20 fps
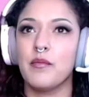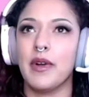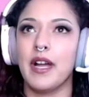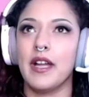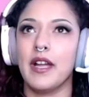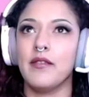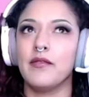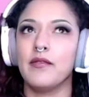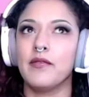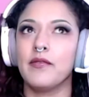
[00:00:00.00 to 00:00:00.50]

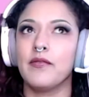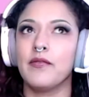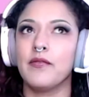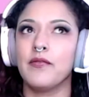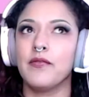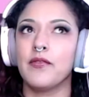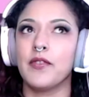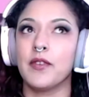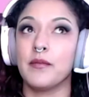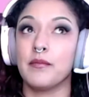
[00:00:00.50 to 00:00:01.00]
but
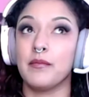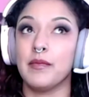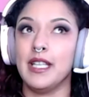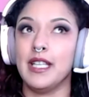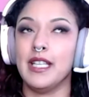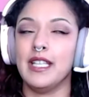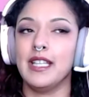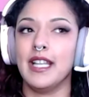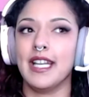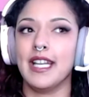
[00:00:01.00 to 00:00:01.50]
for
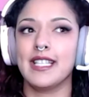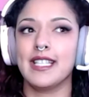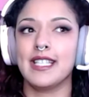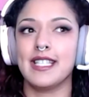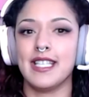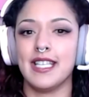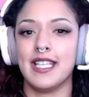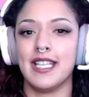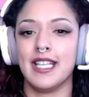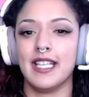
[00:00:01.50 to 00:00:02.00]
me, like
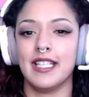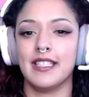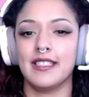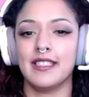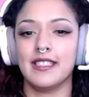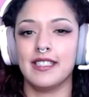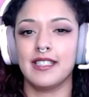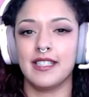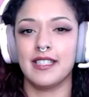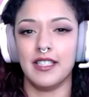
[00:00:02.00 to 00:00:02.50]
seeing
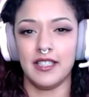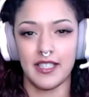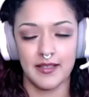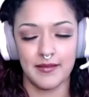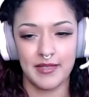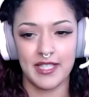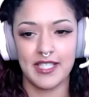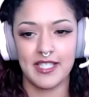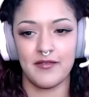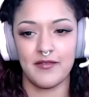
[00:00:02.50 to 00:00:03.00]
the
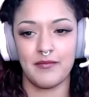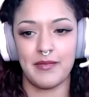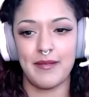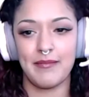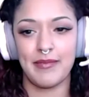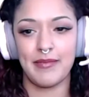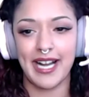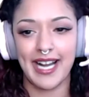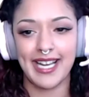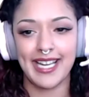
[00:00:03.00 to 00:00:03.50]
limits of my
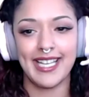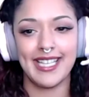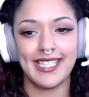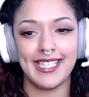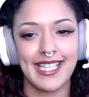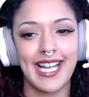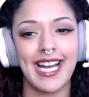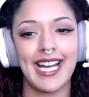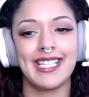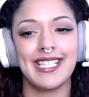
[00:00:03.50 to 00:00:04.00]
body and
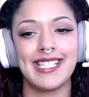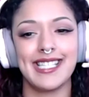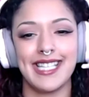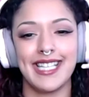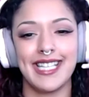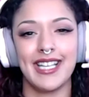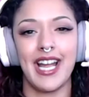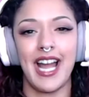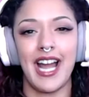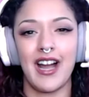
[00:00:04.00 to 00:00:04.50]

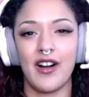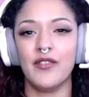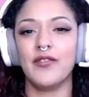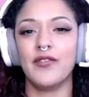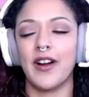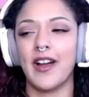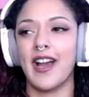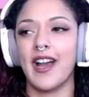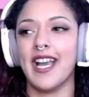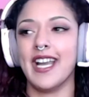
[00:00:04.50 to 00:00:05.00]
testing how
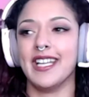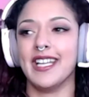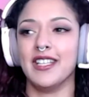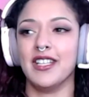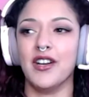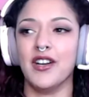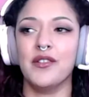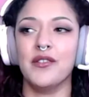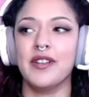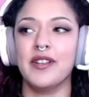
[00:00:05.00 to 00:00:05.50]
far I can
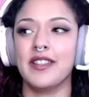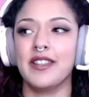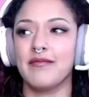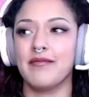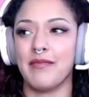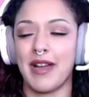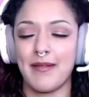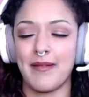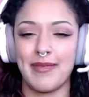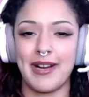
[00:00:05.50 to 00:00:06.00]
go with
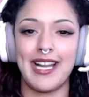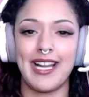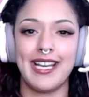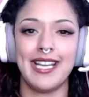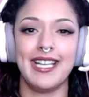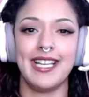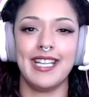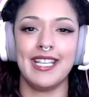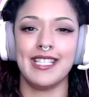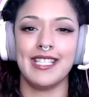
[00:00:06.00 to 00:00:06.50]
my
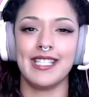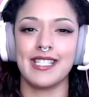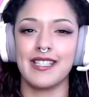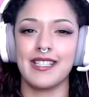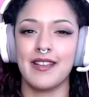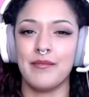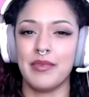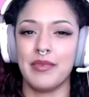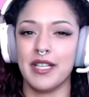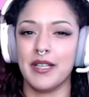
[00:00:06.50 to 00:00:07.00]
body is
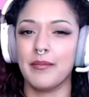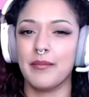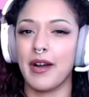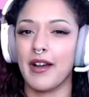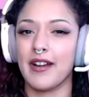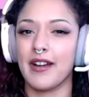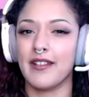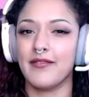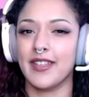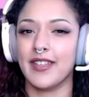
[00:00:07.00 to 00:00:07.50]
a big
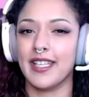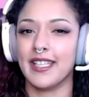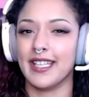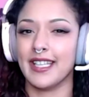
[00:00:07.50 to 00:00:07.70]
part of it.